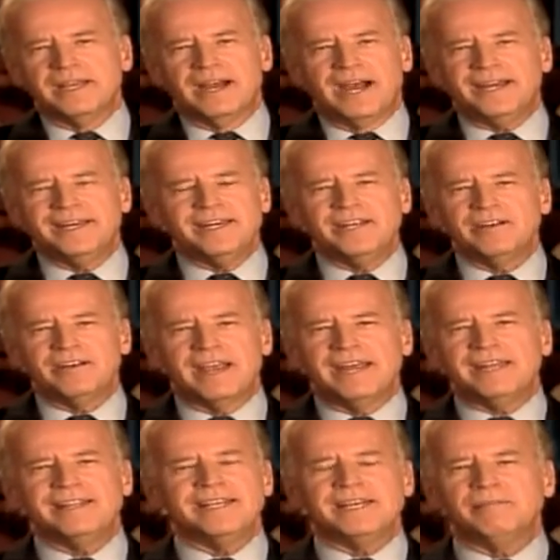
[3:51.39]
I didn't hear
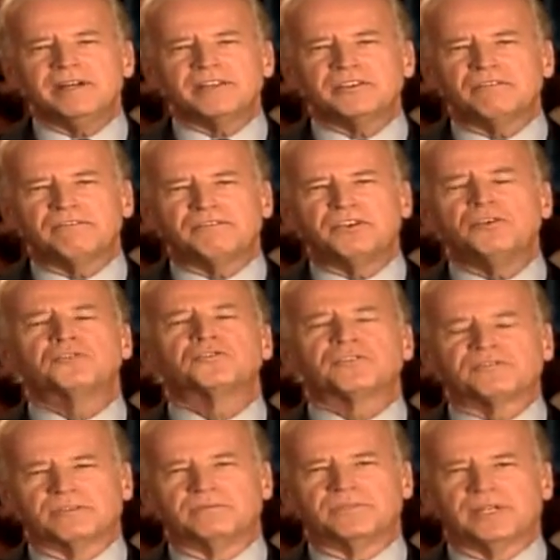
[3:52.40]
anything about the
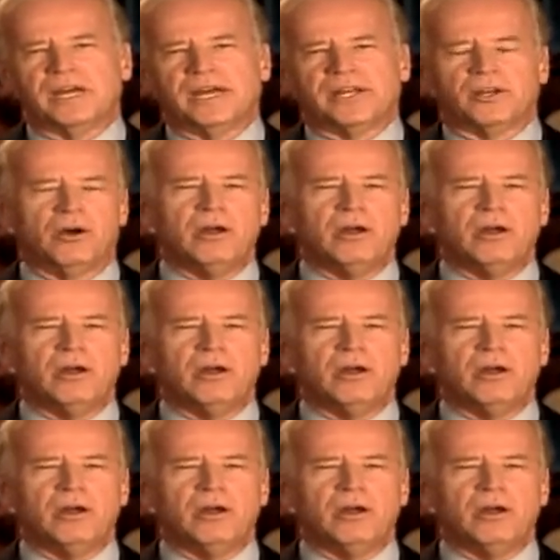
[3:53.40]
future from John.